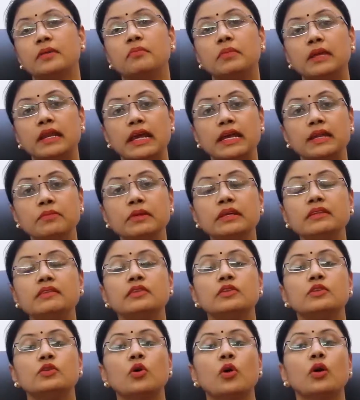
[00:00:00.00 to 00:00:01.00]
Benign
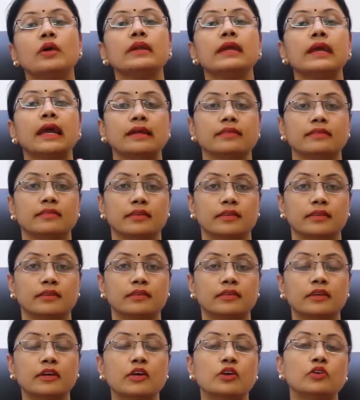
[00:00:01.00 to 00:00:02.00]
means
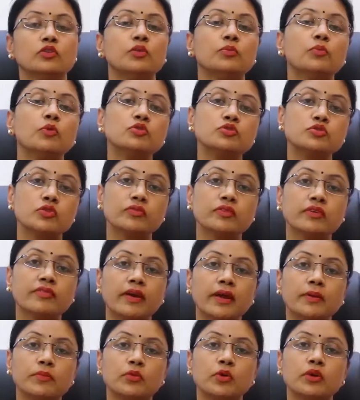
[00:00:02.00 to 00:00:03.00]
non-cancerous. So most of the
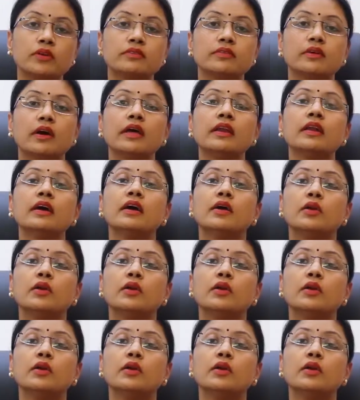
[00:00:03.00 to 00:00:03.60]
fibroids are